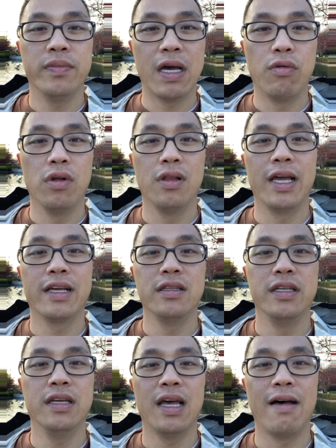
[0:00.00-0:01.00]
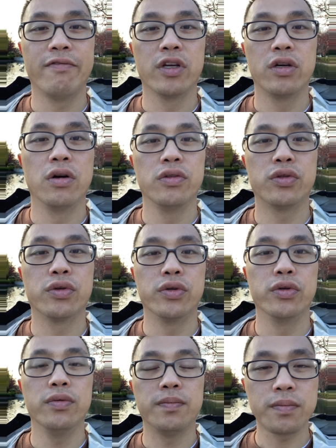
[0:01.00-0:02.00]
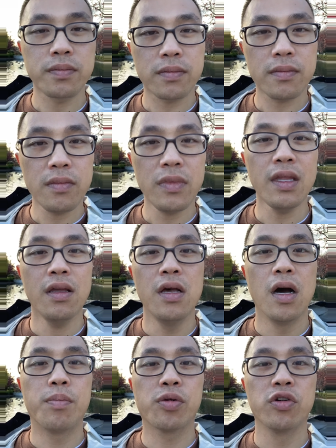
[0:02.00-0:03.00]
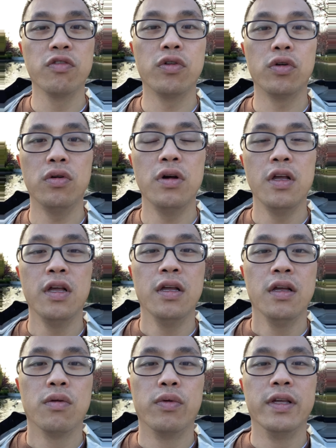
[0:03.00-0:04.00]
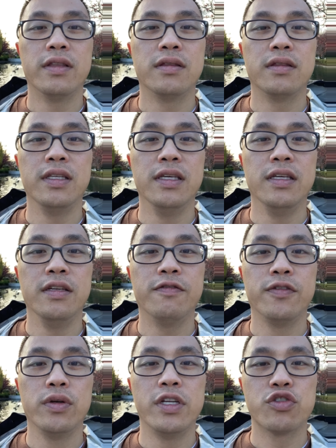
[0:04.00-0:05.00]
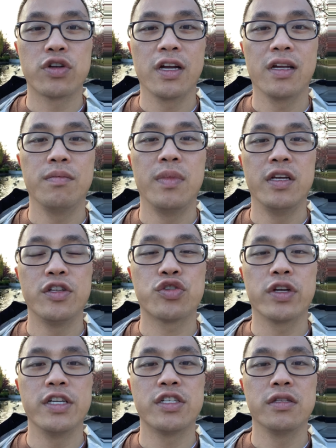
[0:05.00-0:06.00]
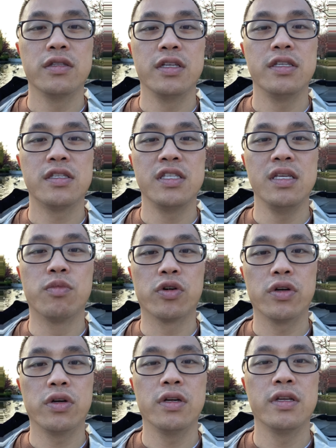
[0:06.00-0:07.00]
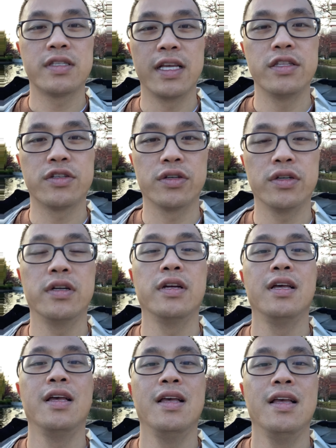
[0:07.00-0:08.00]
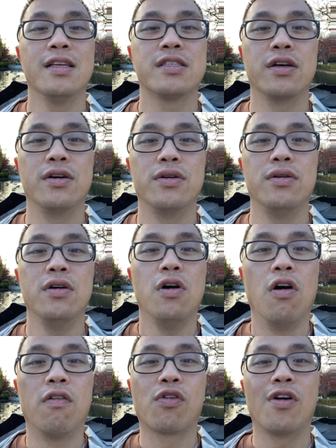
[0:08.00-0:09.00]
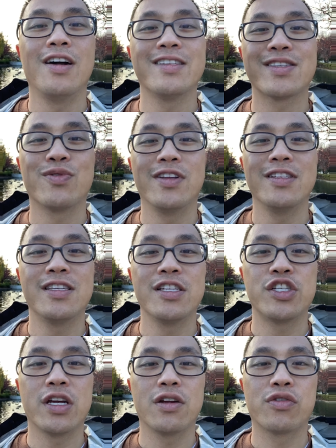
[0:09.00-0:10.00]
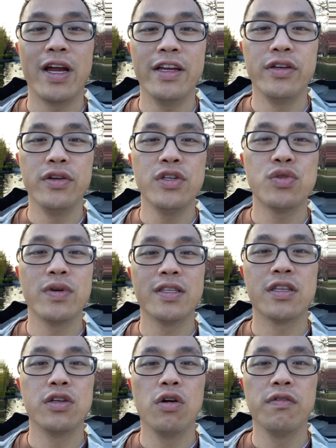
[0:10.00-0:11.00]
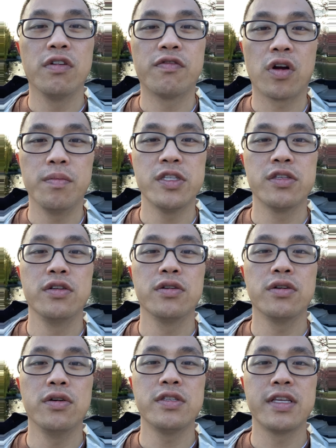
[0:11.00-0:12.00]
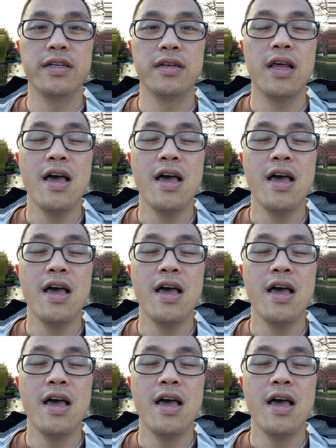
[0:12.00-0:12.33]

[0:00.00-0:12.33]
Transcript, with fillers: that will likely have to go through approval with the Food and Drug Administration, the CBER Center so overall, I just wanted to share great news with Inovio Pharmaceuticals, and